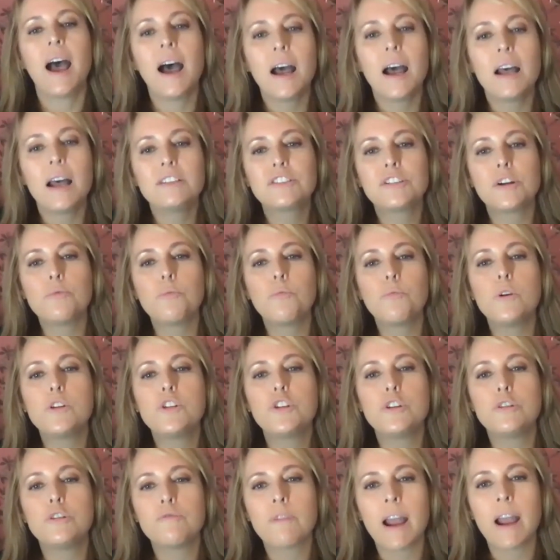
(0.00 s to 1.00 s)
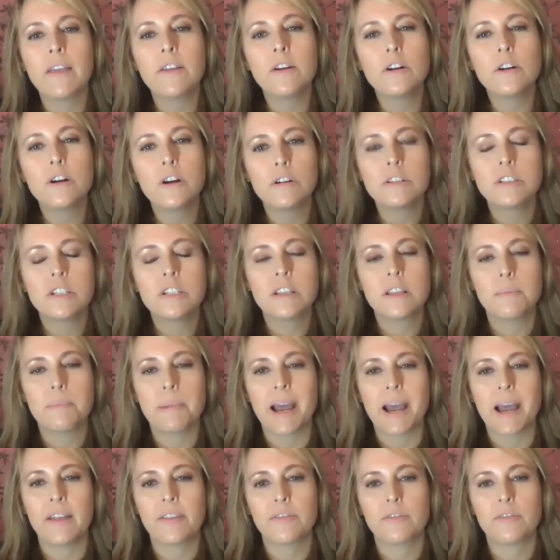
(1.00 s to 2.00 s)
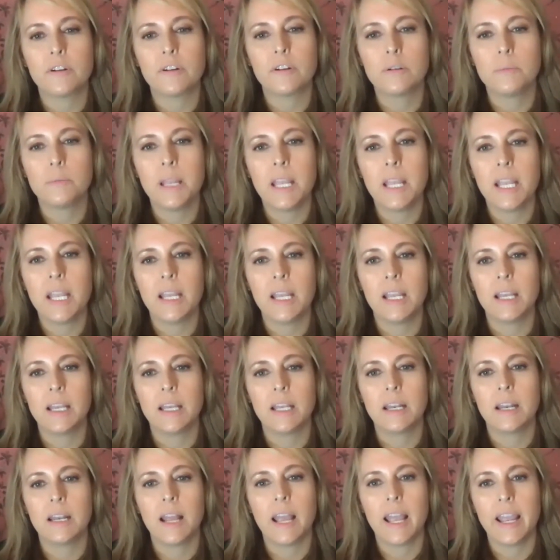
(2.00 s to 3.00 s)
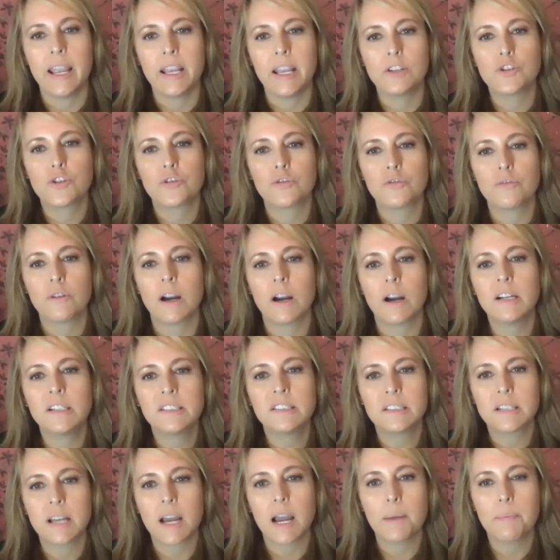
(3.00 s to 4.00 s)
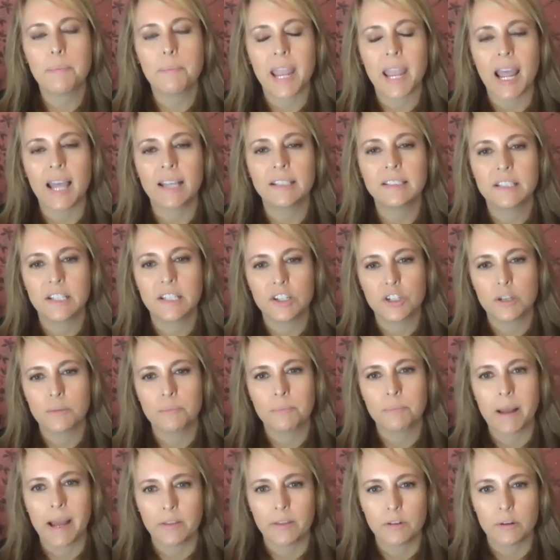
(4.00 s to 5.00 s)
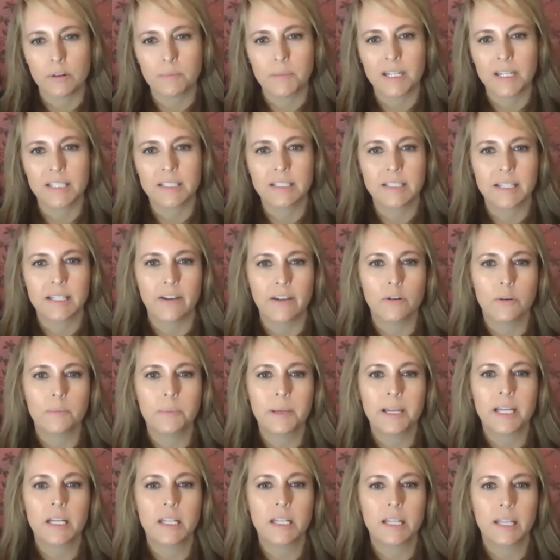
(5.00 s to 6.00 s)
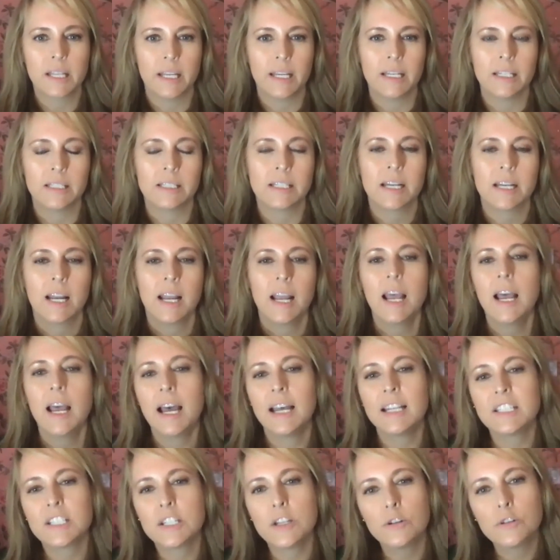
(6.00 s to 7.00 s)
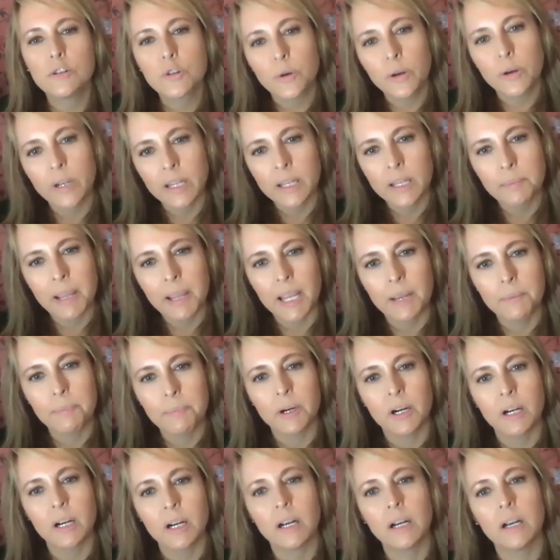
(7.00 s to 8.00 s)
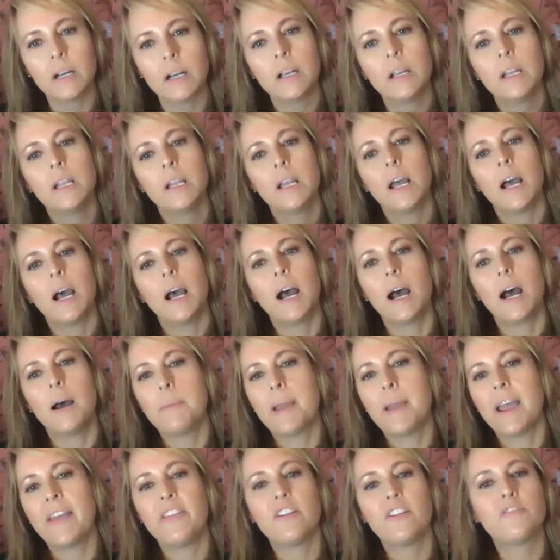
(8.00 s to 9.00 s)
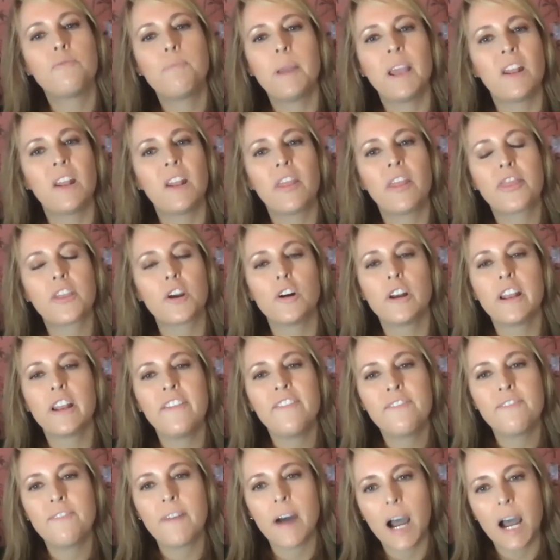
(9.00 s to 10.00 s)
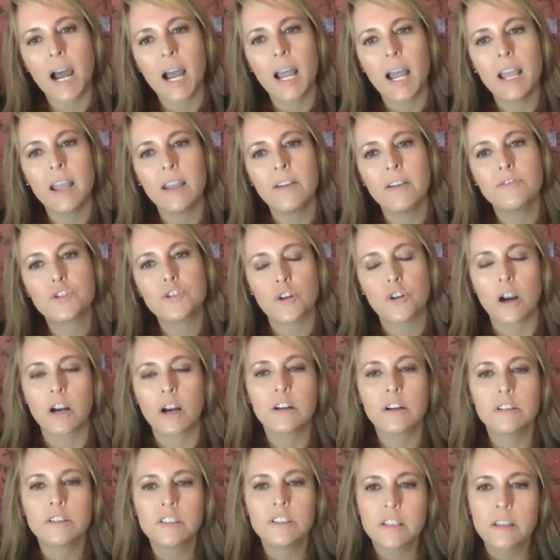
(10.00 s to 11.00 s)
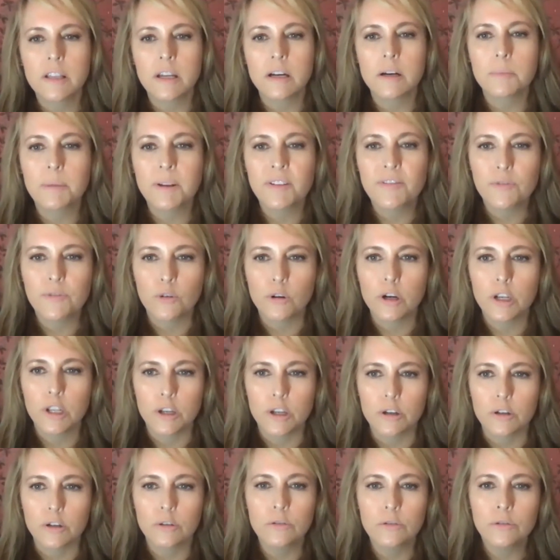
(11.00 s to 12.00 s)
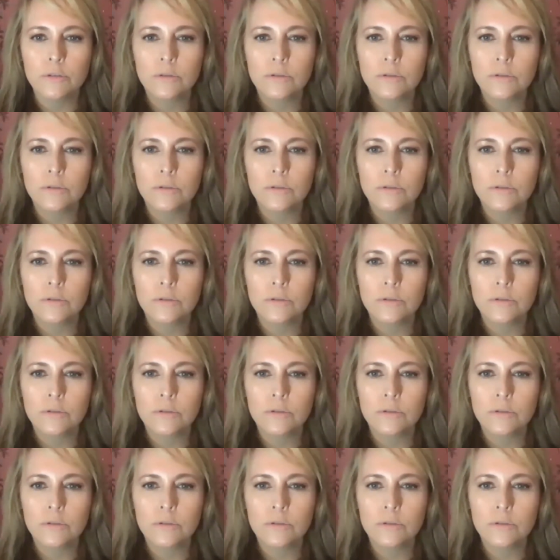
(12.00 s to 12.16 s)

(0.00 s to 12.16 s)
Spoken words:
So would you rather go to the bathroom in a truck stop gas station bathroom that has never been cleaned, has no toilet paper, and there have been 35 truckers in there before you?